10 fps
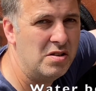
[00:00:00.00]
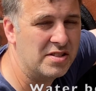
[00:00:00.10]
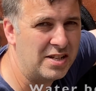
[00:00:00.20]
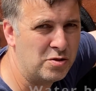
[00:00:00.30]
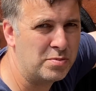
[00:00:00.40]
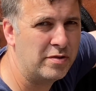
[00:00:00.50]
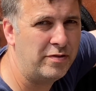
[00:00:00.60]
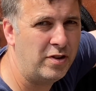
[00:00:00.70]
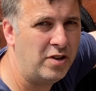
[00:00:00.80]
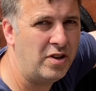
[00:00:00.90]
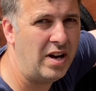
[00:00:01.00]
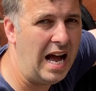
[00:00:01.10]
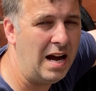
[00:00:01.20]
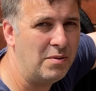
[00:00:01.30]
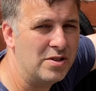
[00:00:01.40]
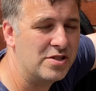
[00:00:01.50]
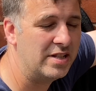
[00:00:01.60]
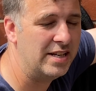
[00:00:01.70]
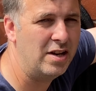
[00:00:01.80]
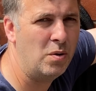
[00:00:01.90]
So that's up to 4
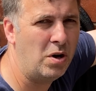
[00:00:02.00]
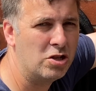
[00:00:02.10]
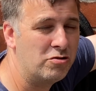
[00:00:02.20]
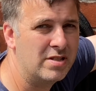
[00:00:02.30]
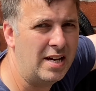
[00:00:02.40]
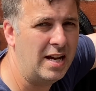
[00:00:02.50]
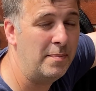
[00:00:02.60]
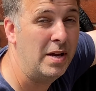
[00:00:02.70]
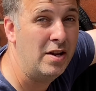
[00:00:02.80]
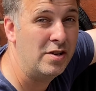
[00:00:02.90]
hours in watering time.